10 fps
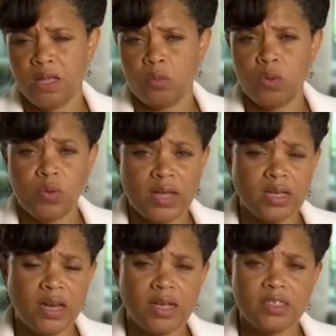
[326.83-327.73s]
We
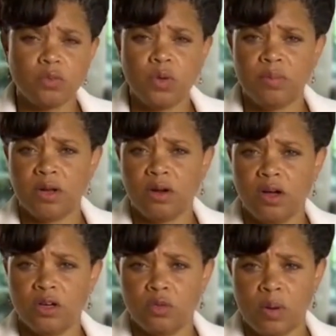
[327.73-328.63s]
recognize that women are
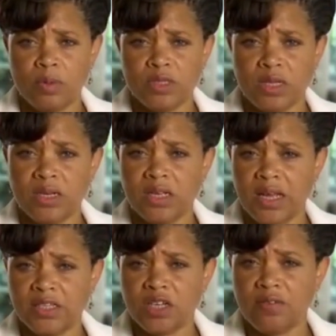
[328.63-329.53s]
underrepresented in
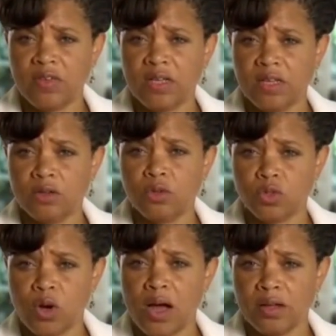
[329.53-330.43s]
HIV clinical
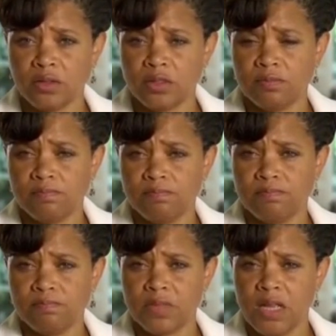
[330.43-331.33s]
trials.
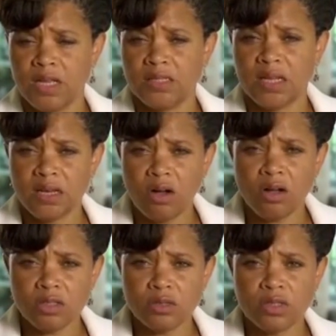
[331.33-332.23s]
Data
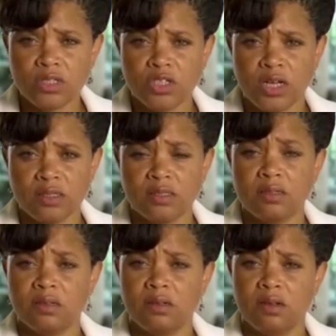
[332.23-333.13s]
also suggests
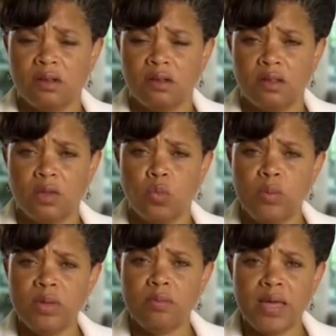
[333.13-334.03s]
that
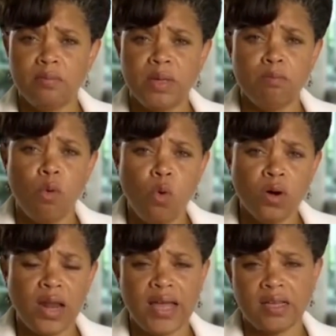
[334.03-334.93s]
women may be
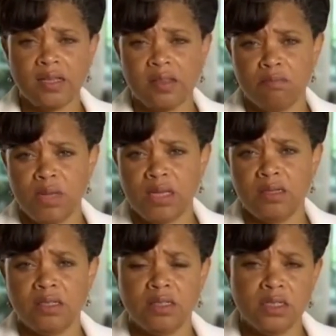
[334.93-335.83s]
more likely than men
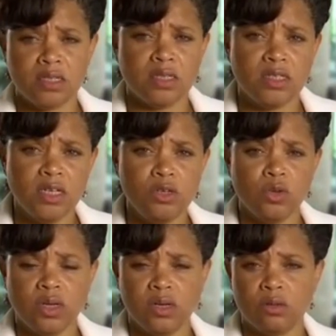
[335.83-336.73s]
to discontinue
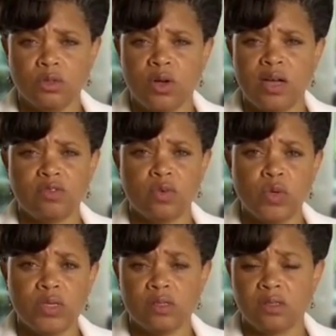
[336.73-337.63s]
clinical trials for
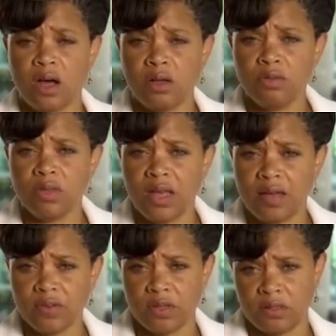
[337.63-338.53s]
reasons other than
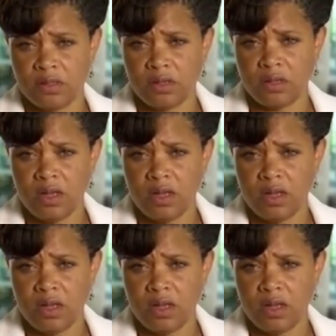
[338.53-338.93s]
efficacy,